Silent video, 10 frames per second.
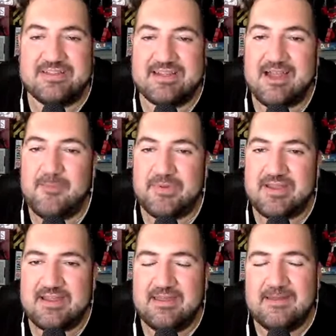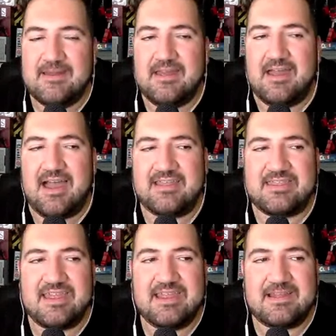poorly on the company.
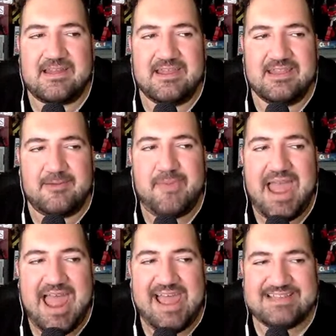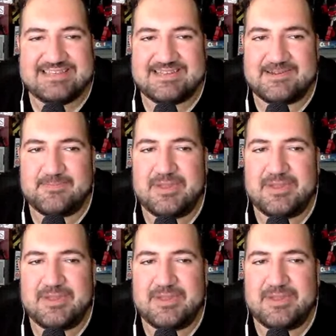I think in the past,